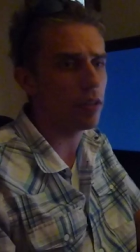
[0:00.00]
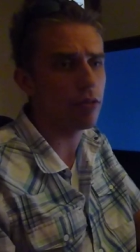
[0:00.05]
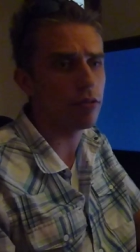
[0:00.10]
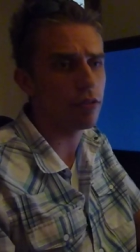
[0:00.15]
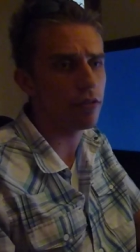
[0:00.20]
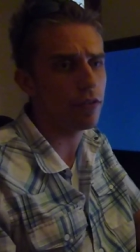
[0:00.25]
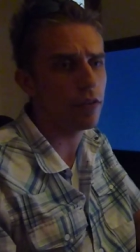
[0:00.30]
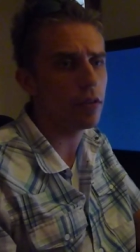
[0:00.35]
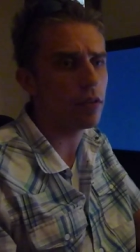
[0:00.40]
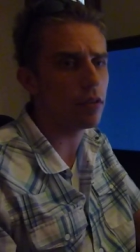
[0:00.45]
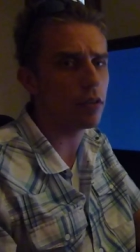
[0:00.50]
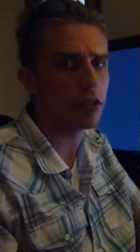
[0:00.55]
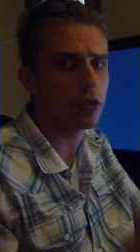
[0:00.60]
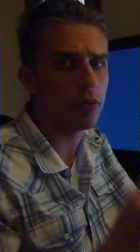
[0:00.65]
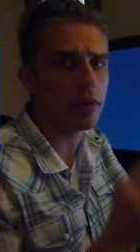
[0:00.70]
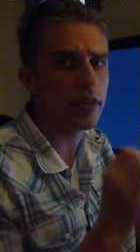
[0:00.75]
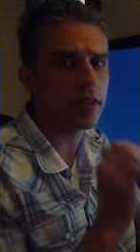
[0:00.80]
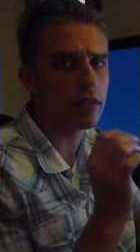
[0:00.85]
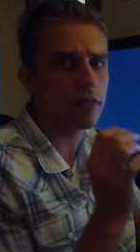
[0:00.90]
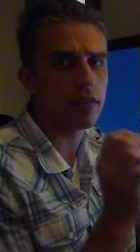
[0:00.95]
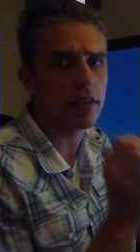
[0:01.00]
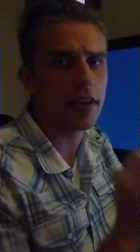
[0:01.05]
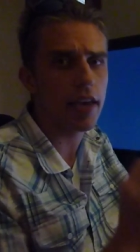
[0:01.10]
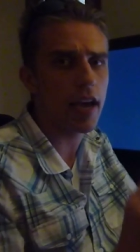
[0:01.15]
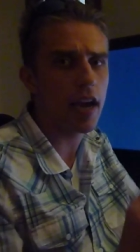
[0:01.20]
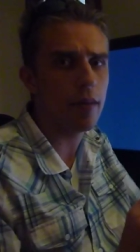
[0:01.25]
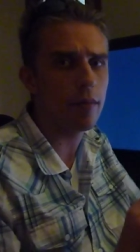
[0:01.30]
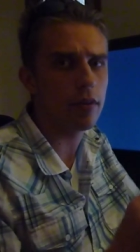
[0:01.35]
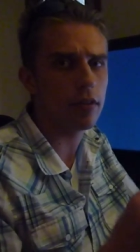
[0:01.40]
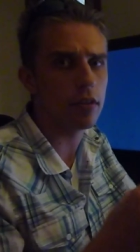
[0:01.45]
There was a few little tweaks of the
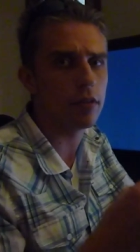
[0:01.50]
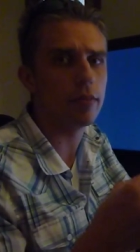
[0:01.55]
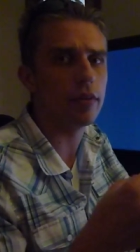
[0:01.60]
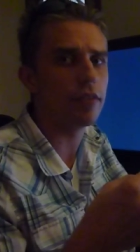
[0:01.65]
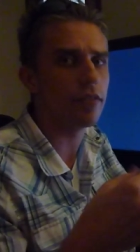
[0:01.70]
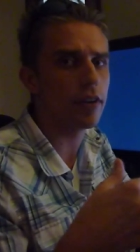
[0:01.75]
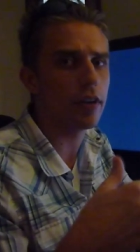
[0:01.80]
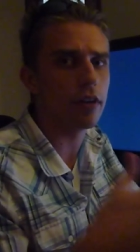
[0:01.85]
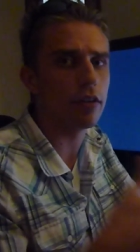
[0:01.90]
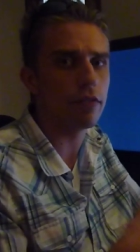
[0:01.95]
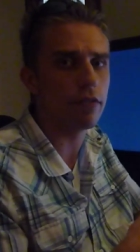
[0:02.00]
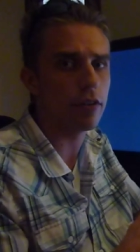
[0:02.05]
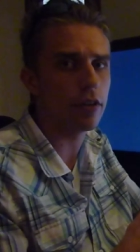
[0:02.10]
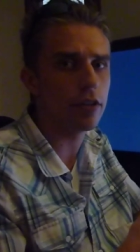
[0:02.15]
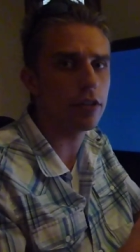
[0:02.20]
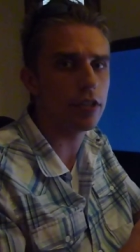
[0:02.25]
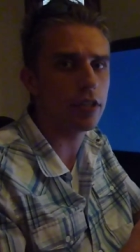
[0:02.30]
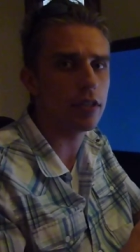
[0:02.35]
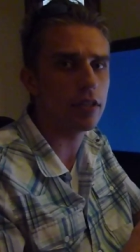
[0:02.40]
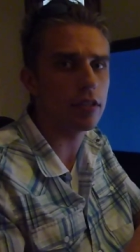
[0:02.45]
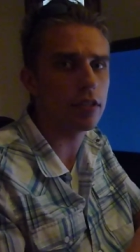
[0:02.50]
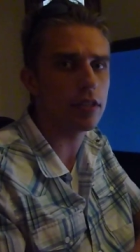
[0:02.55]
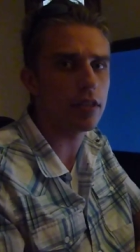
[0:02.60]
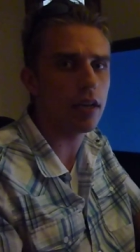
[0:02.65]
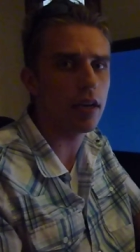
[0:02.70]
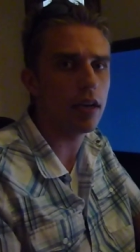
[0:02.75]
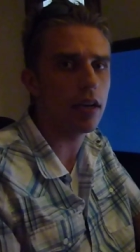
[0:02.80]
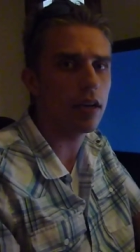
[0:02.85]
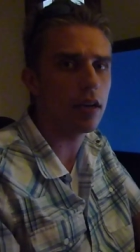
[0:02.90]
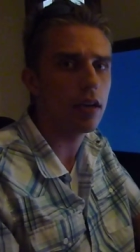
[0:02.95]
camera, a little bit of convergence
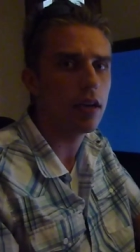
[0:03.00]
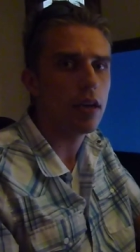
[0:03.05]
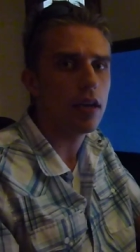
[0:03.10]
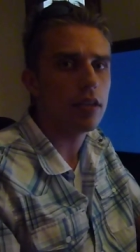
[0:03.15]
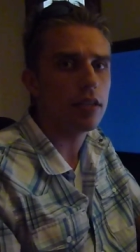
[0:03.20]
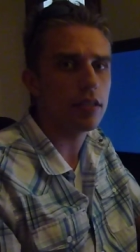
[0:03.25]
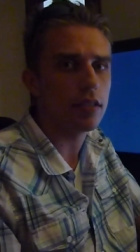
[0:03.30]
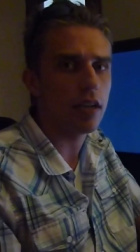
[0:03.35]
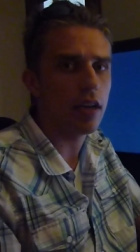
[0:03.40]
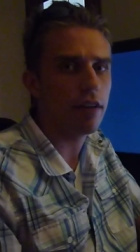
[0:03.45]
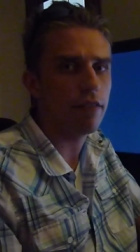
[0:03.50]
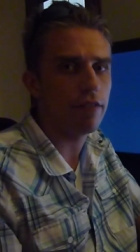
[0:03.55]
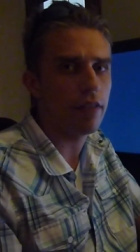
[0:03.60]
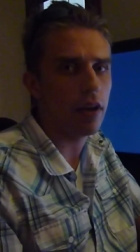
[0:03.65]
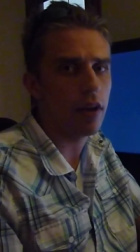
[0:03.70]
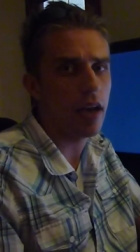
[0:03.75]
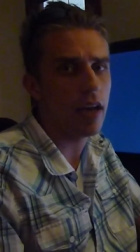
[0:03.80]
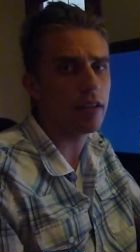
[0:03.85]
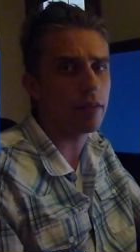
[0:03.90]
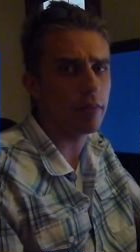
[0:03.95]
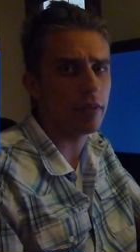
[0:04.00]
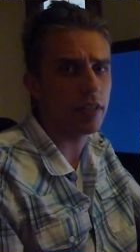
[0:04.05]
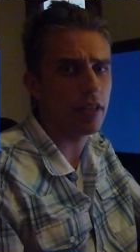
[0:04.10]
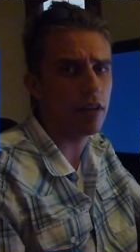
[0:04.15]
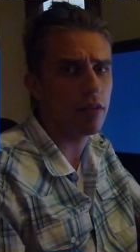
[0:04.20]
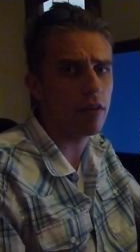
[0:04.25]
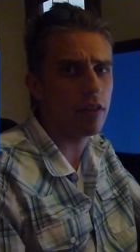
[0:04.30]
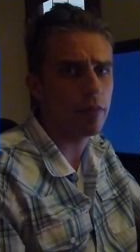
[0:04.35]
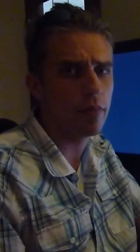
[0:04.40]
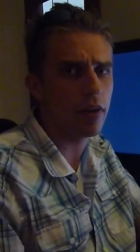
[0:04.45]
uh, stuff that had to be
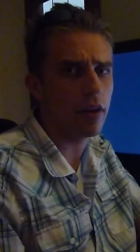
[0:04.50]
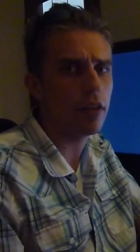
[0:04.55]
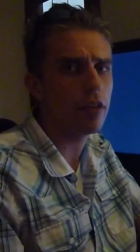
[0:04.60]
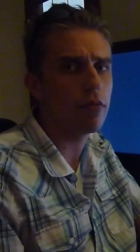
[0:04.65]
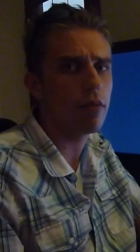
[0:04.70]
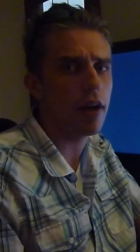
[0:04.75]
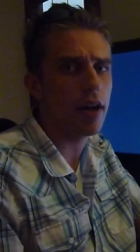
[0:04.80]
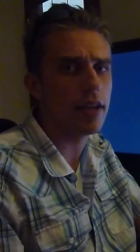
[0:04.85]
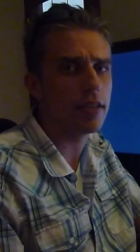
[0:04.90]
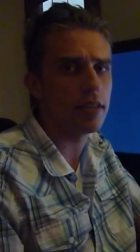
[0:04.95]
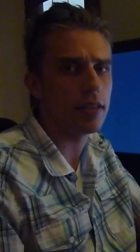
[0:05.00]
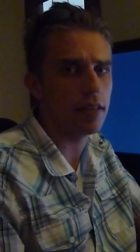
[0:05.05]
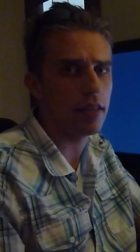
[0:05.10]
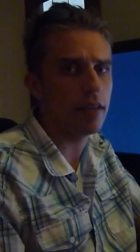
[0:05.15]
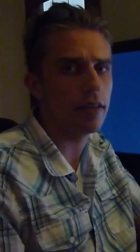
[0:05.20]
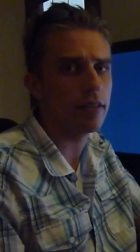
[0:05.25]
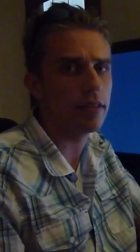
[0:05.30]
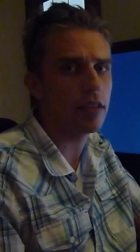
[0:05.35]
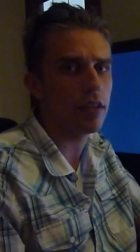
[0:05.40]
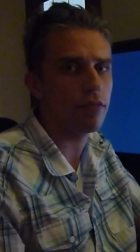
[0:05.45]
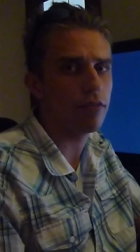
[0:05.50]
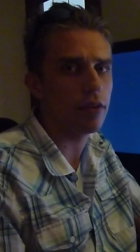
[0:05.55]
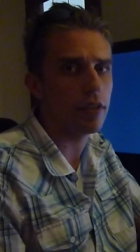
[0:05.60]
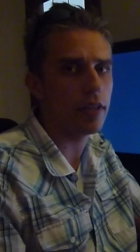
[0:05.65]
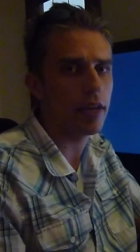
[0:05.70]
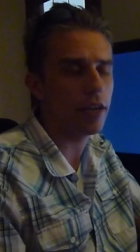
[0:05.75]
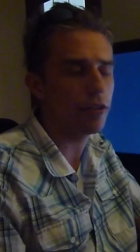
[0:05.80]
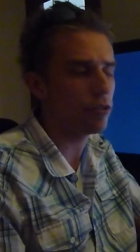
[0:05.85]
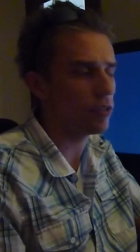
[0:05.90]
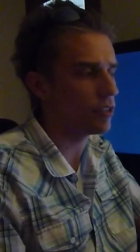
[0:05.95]
dealt with, but otherwise it lent itself really
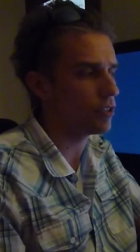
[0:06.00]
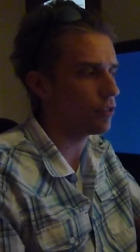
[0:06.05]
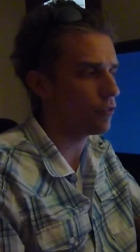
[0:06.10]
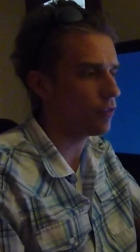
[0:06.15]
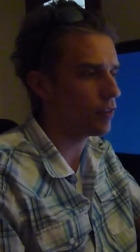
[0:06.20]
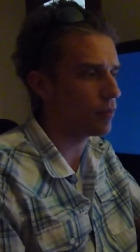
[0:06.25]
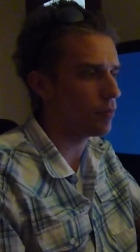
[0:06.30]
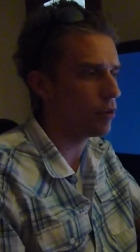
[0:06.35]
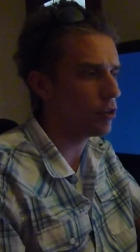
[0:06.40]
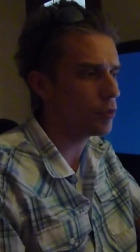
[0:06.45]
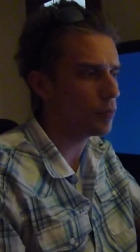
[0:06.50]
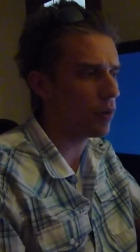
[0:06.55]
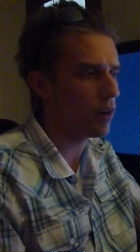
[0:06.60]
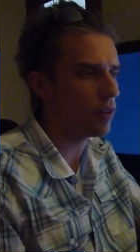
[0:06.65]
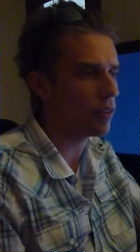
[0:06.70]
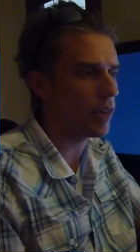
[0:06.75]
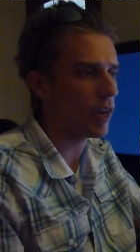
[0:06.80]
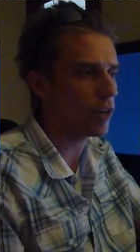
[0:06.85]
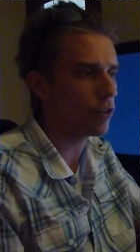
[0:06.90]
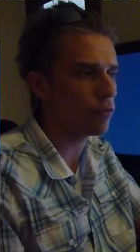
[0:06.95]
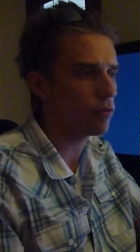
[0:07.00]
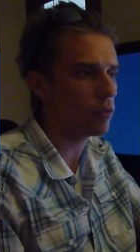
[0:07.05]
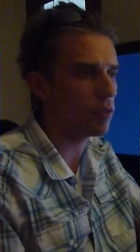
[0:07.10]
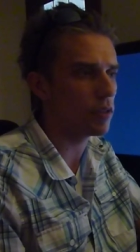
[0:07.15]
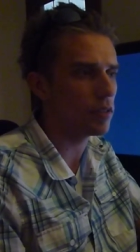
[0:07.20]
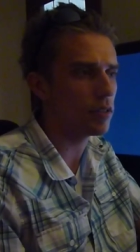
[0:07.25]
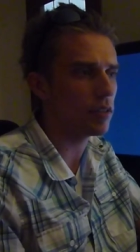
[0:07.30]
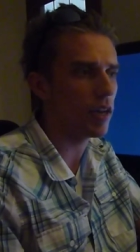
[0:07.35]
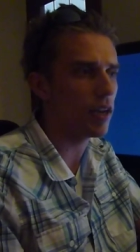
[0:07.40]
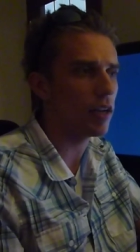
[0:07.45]
naturally. So for the most part, the actual
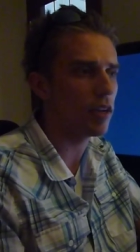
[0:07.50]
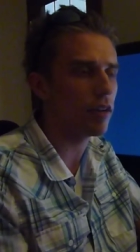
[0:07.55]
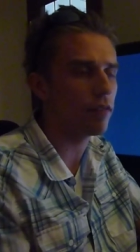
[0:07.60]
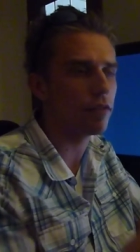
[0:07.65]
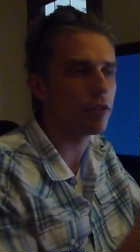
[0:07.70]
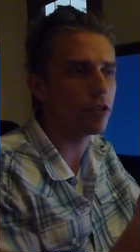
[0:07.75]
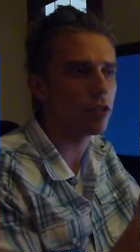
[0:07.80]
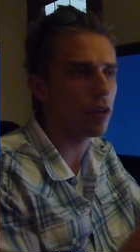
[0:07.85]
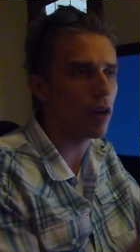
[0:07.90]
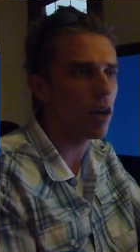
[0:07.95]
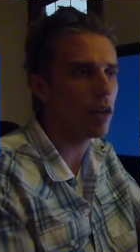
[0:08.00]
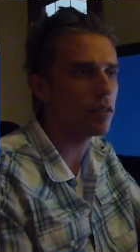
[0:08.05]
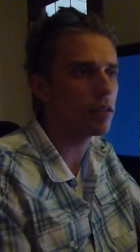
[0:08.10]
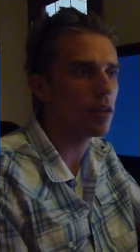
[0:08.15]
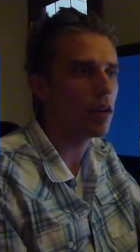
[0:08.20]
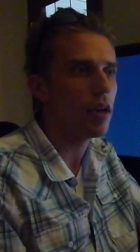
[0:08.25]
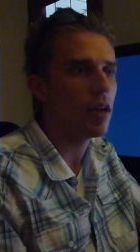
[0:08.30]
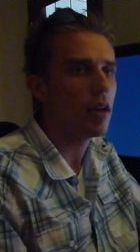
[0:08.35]
aesthetic of the shots